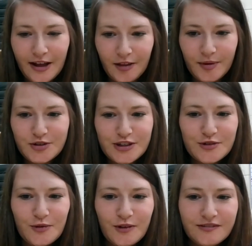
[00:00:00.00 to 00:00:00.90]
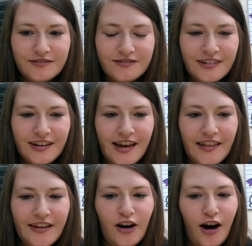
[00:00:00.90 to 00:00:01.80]
Elementary School,
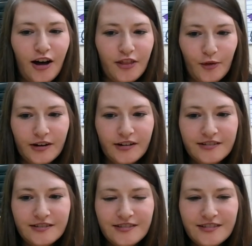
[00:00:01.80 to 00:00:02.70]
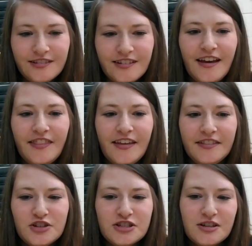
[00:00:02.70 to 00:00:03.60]
and then Hawthorne, and
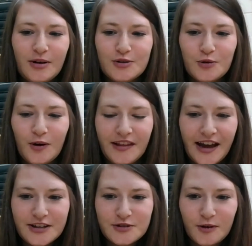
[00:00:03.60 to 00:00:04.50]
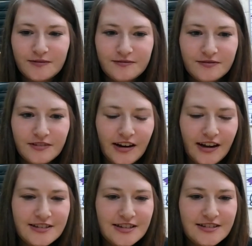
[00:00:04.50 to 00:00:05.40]
then just the middle school and the high school in
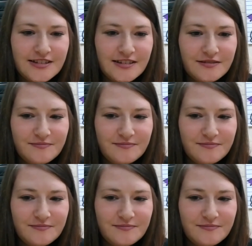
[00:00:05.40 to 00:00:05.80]
Hastings. Cool.